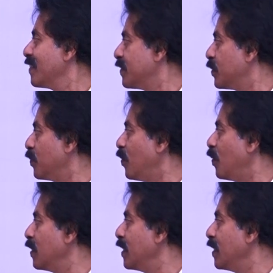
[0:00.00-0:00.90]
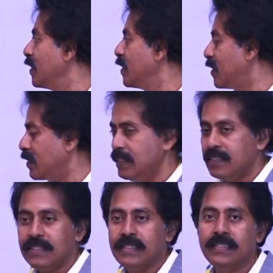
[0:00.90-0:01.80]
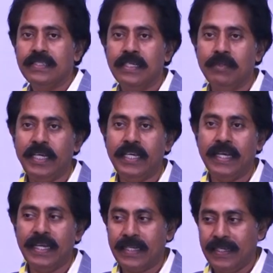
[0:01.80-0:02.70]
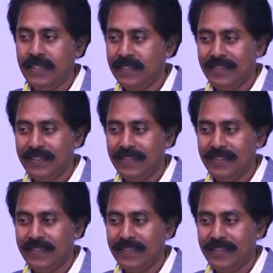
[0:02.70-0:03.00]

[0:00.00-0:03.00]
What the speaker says: So, all the trusses are being erected.